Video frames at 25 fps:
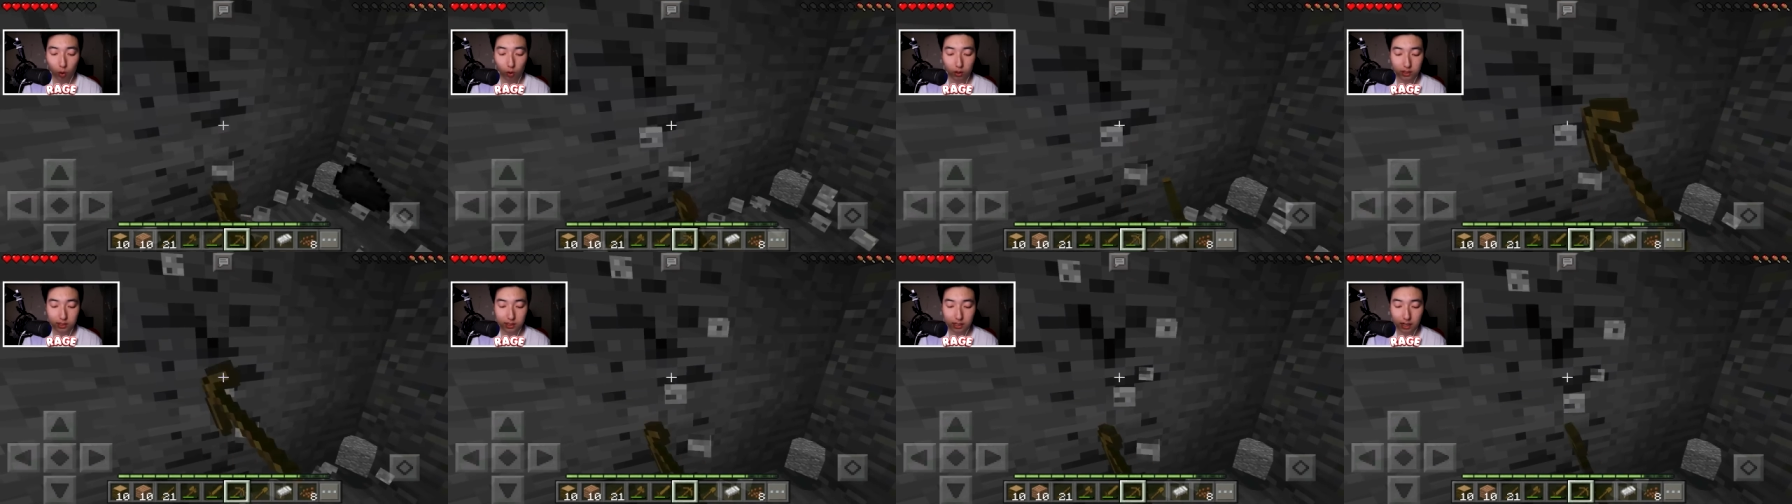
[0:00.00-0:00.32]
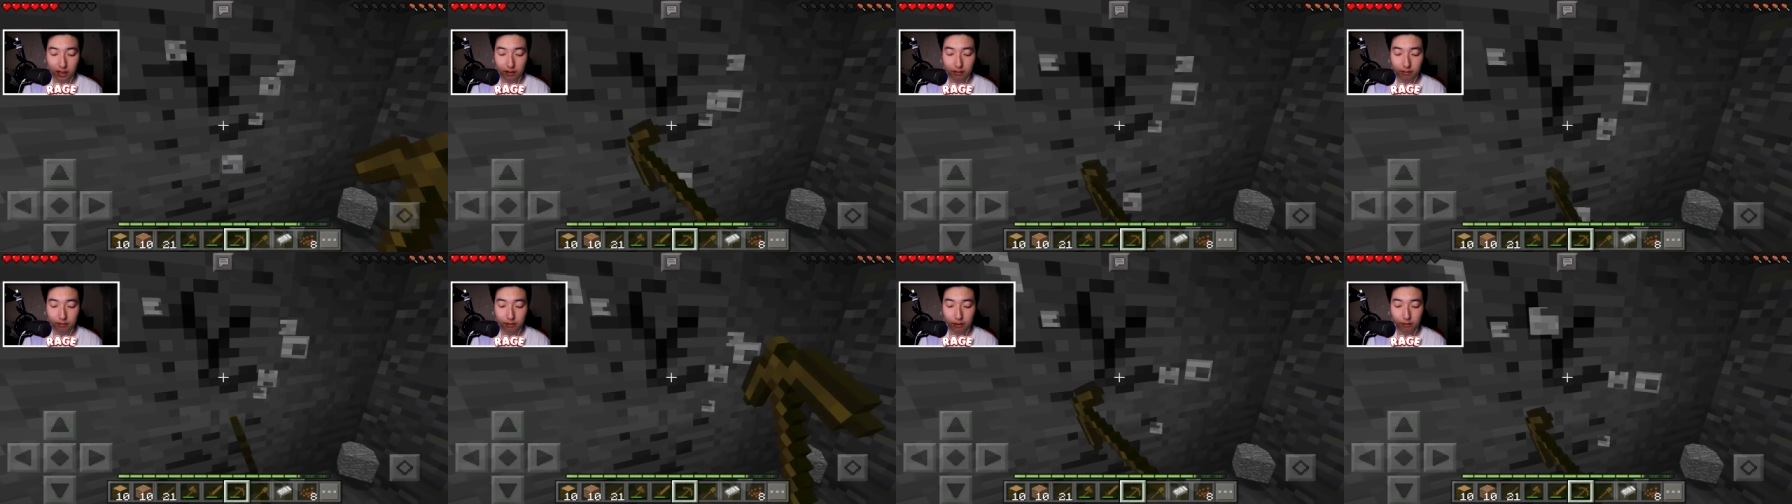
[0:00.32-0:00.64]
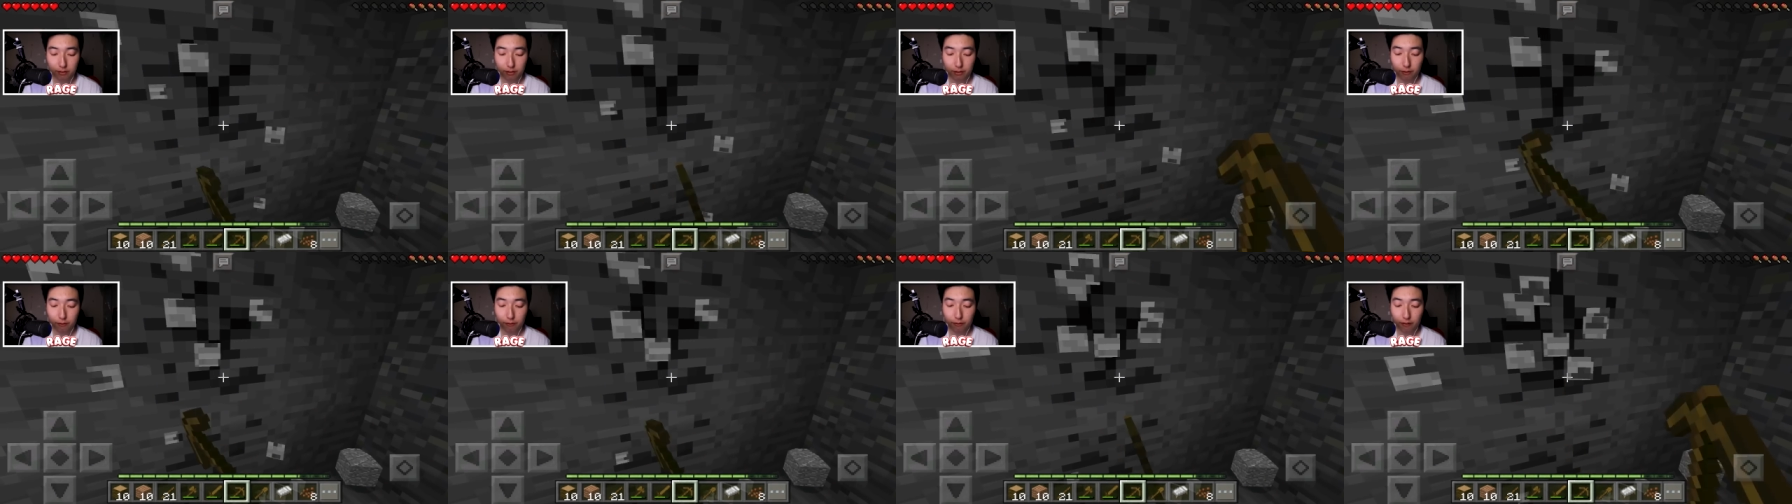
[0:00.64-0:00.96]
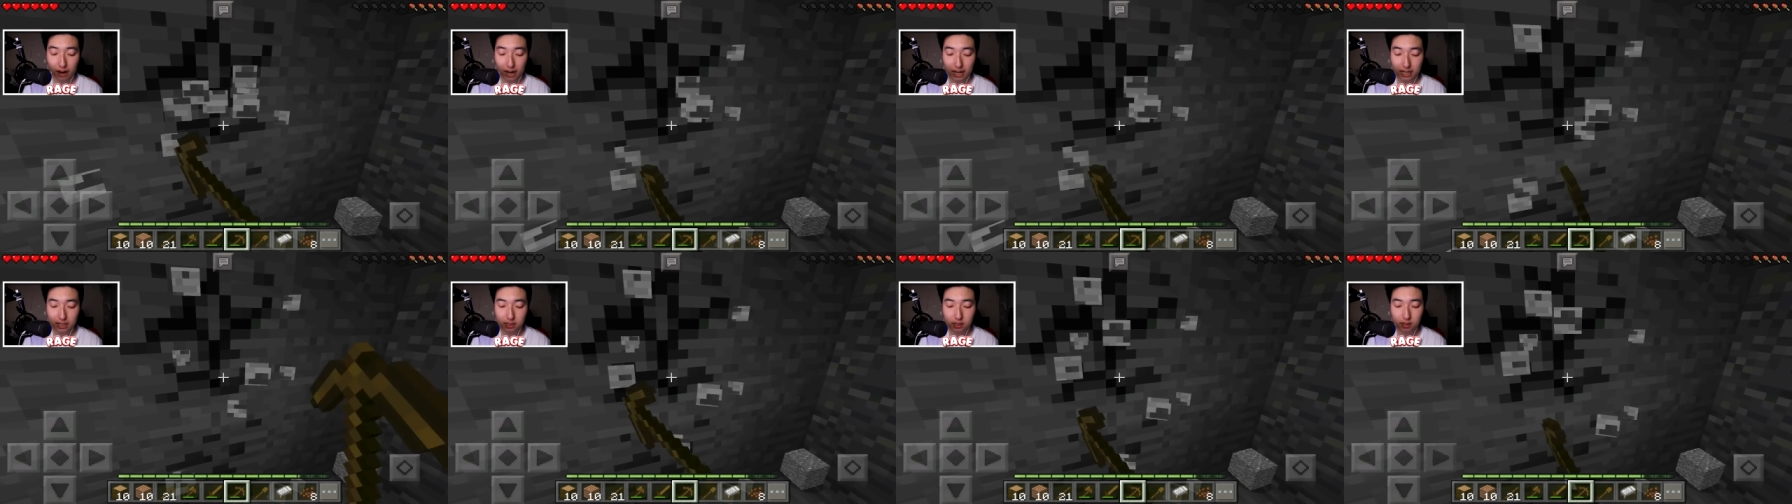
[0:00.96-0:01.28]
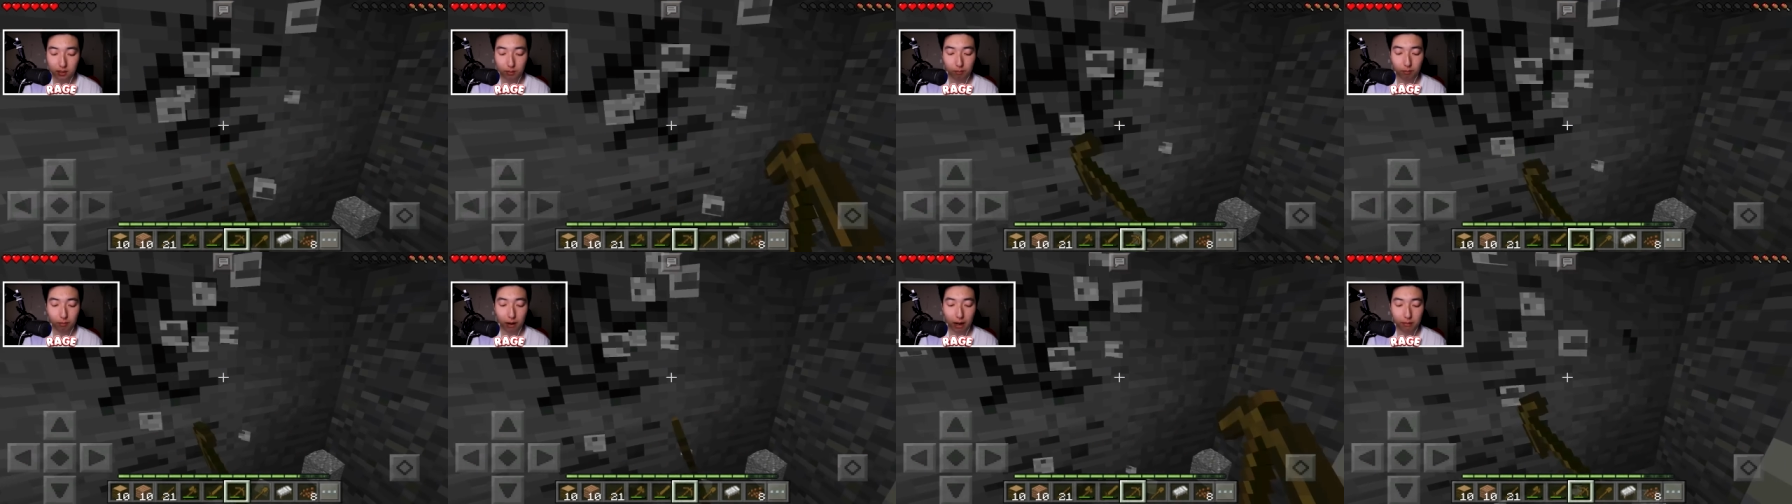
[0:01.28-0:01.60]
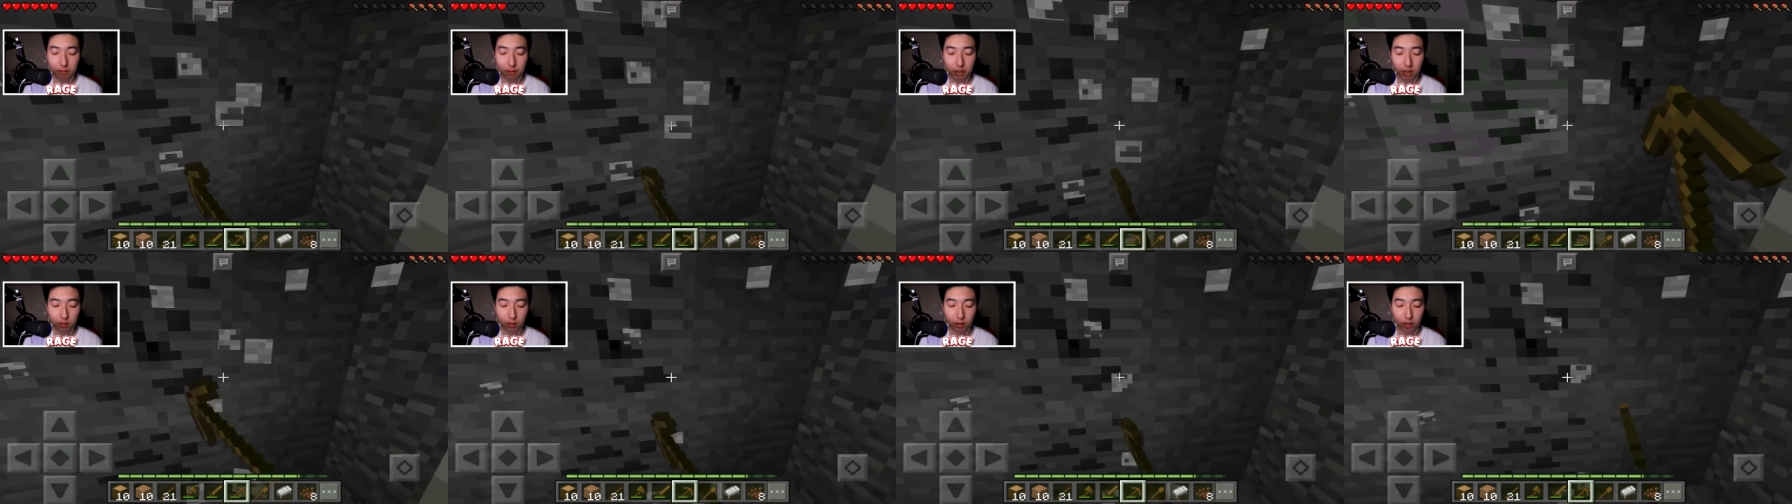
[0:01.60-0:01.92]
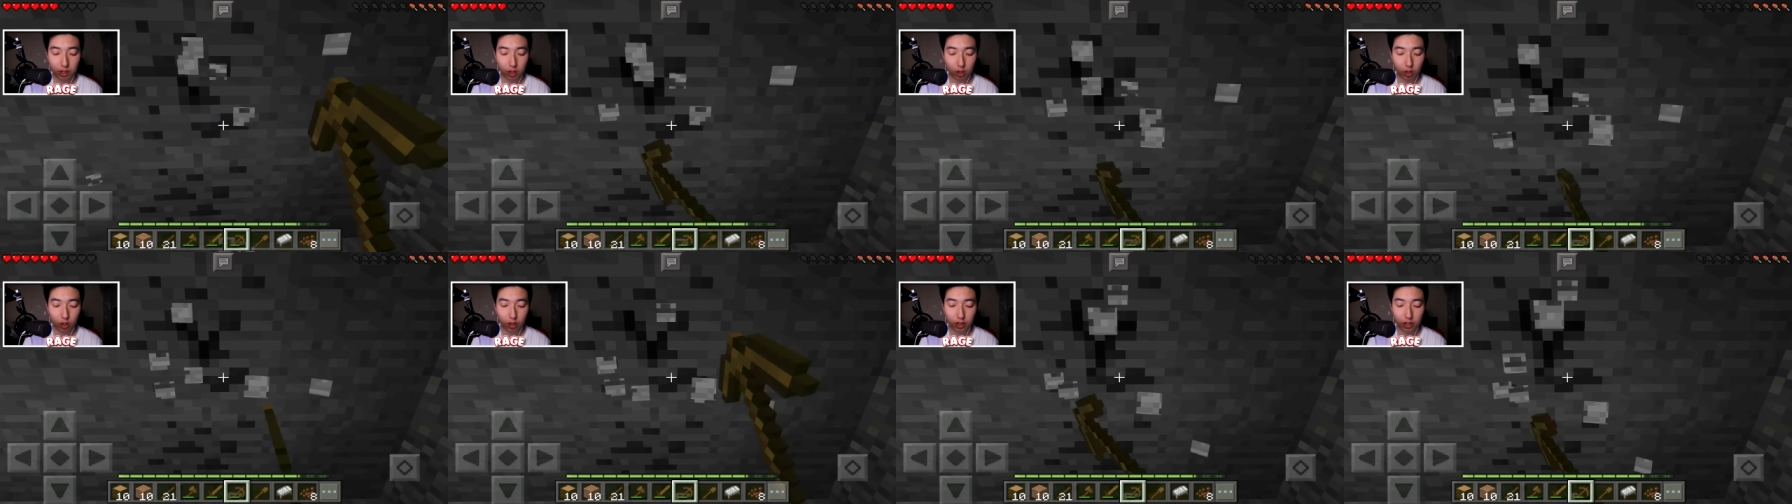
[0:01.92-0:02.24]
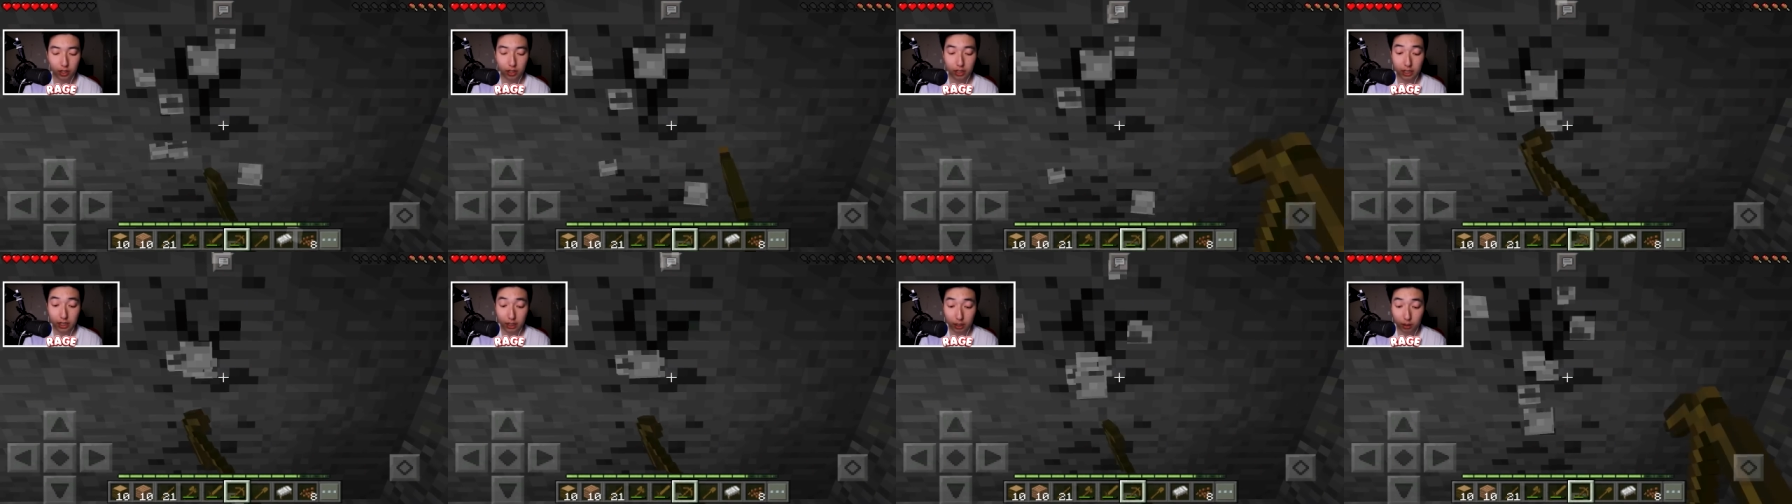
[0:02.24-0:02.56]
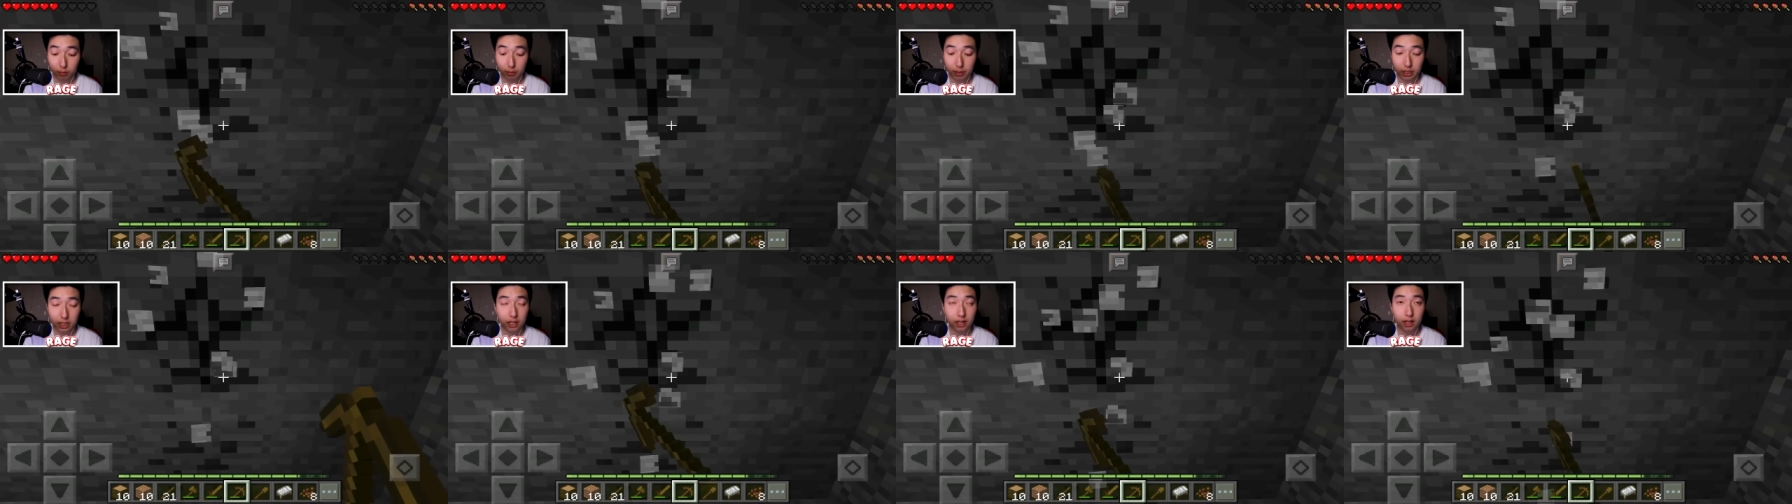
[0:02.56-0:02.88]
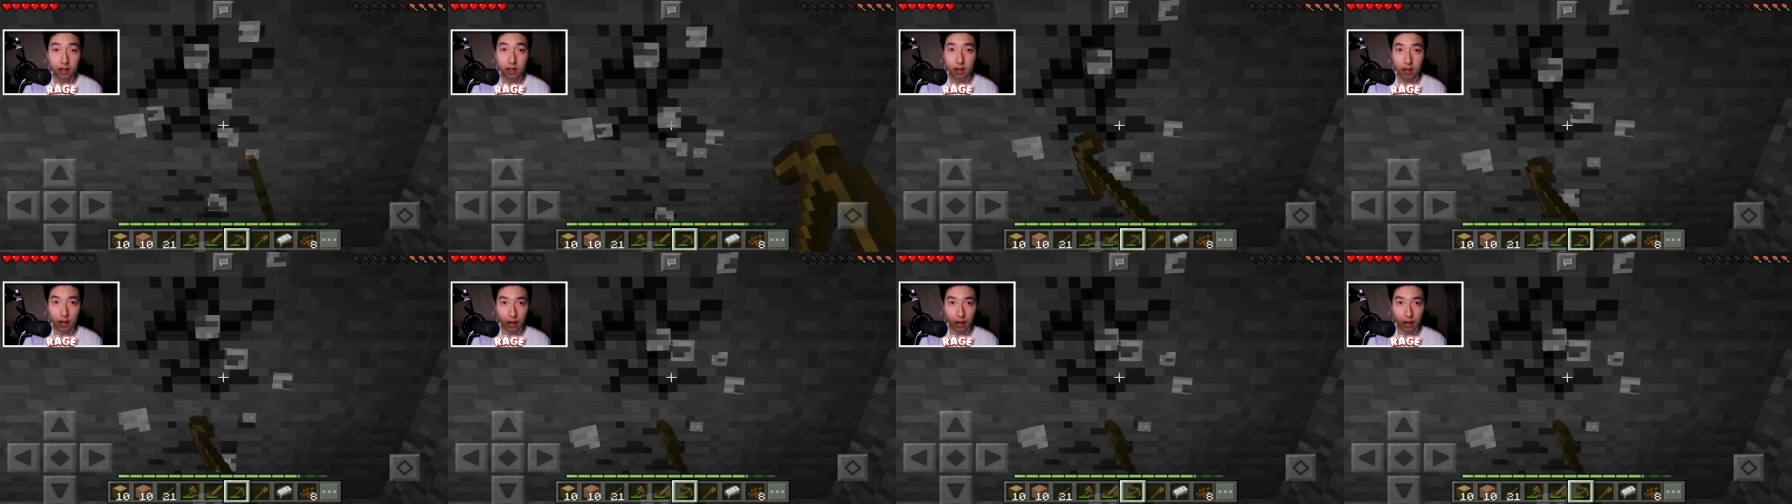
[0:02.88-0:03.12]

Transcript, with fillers: or inside of the device might be able to hear me.